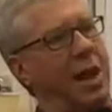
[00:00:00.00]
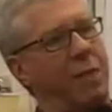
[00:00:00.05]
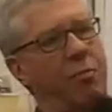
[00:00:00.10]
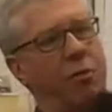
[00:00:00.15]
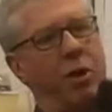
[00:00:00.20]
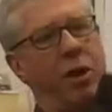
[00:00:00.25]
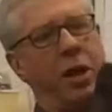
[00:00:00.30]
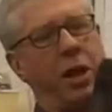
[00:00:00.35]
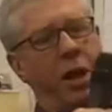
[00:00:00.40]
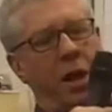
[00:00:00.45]

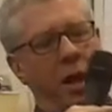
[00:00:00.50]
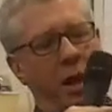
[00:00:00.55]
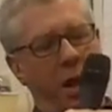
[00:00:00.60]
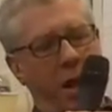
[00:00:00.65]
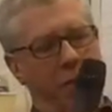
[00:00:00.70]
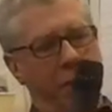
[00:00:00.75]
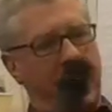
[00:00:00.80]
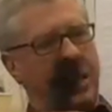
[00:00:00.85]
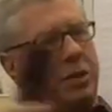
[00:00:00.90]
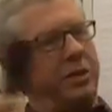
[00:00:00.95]
library
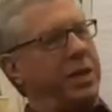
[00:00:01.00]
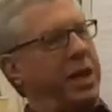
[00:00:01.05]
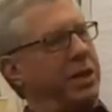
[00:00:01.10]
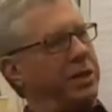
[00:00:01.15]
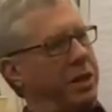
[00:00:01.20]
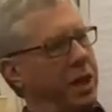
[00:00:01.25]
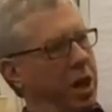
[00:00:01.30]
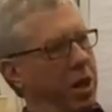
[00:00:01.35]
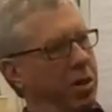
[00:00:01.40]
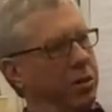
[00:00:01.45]
and then it
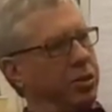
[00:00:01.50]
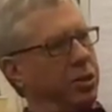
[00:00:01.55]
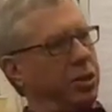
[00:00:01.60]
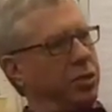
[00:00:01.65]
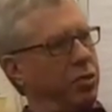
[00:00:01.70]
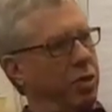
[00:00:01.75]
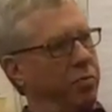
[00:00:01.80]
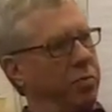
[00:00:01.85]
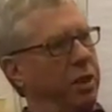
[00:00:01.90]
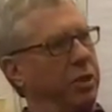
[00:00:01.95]
takes care of
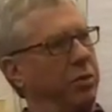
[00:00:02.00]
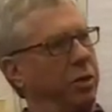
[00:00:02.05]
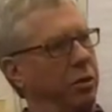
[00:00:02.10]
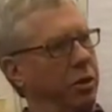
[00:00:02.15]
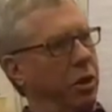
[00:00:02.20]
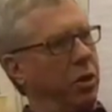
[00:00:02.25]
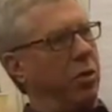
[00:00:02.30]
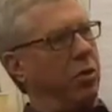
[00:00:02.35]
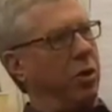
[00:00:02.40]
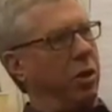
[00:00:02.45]
distributing the
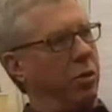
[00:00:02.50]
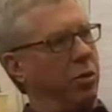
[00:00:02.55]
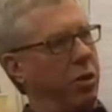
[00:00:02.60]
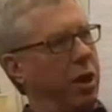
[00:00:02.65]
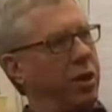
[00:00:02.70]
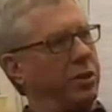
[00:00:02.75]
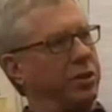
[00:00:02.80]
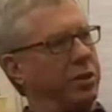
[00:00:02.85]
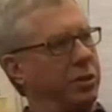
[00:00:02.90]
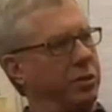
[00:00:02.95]
load
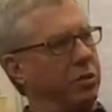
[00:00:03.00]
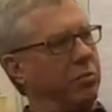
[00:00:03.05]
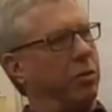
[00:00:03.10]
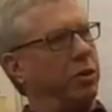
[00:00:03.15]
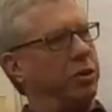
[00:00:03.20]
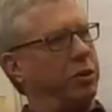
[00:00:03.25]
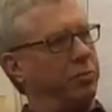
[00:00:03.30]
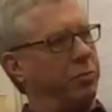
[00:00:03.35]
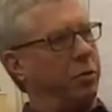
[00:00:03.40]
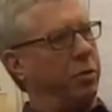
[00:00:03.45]
across
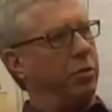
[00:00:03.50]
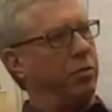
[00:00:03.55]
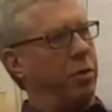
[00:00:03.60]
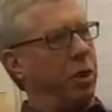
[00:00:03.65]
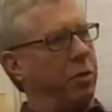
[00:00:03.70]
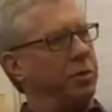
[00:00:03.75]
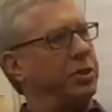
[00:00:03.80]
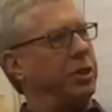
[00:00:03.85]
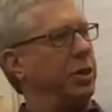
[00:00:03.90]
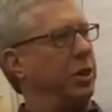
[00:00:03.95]
multiple
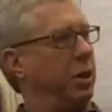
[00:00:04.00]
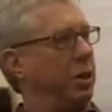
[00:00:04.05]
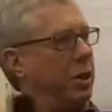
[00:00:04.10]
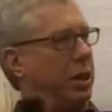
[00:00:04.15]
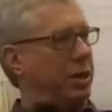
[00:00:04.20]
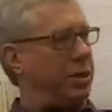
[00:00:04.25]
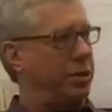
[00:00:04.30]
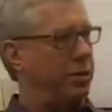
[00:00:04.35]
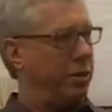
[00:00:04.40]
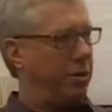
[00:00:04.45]
nodes in a
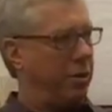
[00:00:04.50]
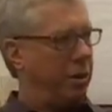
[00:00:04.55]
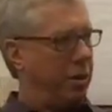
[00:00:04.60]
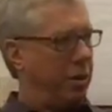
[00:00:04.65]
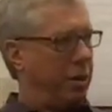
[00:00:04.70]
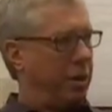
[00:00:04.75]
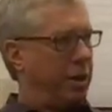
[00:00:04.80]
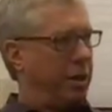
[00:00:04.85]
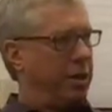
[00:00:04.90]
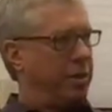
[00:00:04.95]
cluster.
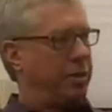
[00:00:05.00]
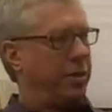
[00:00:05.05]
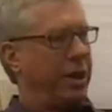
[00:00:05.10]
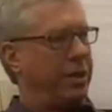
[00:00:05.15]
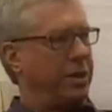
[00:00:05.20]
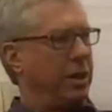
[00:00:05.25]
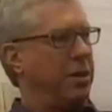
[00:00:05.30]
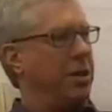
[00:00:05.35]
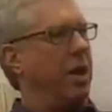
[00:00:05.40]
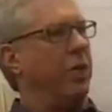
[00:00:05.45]
Mm -hmm. So
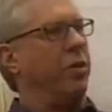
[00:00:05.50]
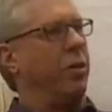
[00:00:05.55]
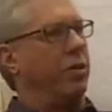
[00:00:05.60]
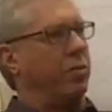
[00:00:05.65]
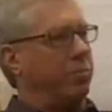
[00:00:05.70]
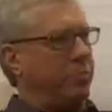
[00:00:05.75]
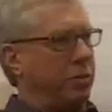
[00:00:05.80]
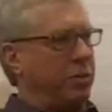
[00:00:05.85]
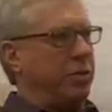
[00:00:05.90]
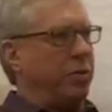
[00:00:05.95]
that's
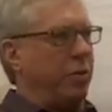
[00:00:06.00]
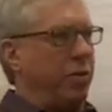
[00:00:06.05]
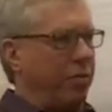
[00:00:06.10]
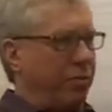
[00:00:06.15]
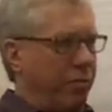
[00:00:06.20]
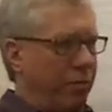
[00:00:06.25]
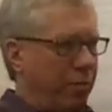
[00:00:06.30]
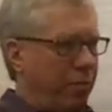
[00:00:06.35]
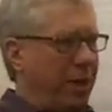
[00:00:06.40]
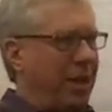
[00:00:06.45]
another sort of
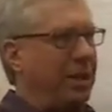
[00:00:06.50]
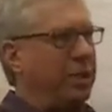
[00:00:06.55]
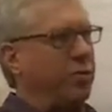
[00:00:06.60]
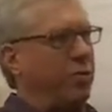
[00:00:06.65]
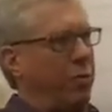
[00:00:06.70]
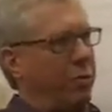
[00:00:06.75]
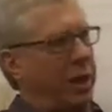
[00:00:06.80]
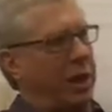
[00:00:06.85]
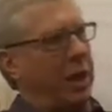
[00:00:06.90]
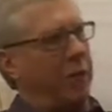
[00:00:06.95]
piece
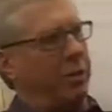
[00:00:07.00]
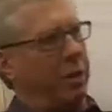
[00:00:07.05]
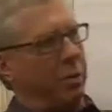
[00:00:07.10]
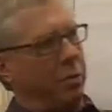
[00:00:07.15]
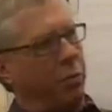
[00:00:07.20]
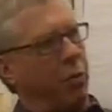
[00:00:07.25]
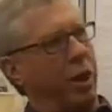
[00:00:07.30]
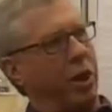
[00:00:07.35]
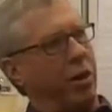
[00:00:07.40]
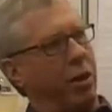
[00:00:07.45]
we've been able
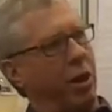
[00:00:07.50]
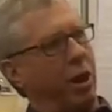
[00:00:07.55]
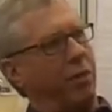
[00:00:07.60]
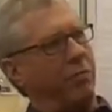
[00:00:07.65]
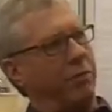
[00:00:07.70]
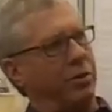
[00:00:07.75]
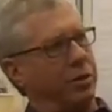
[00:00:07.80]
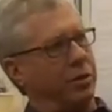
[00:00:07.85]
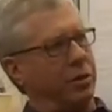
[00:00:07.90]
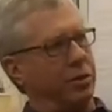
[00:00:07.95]
to break
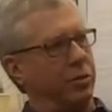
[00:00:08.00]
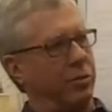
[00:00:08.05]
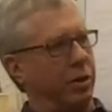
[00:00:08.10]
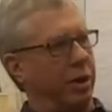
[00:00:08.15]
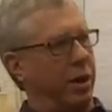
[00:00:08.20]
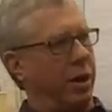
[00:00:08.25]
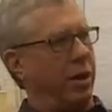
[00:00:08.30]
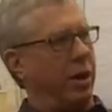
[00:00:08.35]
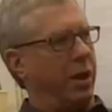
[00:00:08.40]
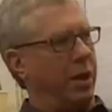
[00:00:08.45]
off into
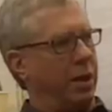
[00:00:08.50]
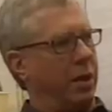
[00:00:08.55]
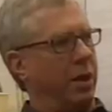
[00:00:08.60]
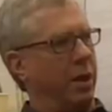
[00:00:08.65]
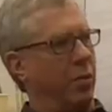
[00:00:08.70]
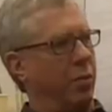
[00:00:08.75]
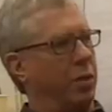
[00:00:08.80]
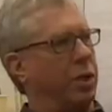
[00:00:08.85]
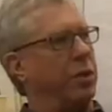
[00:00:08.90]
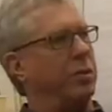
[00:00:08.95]
a, a,
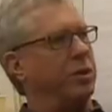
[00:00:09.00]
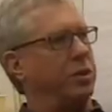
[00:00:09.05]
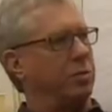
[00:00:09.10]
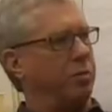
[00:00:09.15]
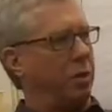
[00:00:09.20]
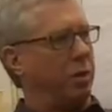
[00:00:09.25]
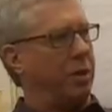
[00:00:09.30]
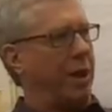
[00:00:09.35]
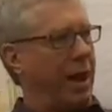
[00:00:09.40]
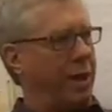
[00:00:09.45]
a
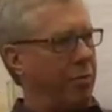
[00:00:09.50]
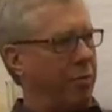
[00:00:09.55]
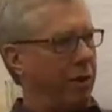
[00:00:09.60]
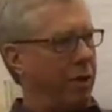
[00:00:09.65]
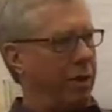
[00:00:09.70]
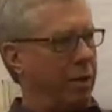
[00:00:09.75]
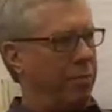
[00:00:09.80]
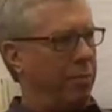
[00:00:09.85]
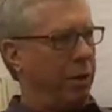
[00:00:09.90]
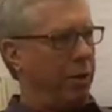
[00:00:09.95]
reusable
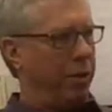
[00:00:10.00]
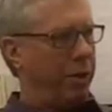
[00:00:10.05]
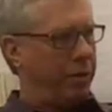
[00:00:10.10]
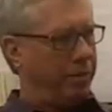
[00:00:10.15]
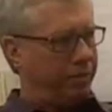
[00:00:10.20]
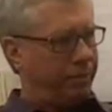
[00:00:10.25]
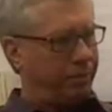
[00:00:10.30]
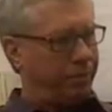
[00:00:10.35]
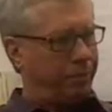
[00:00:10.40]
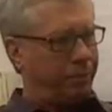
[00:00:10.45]
library
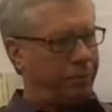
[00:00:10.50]
component.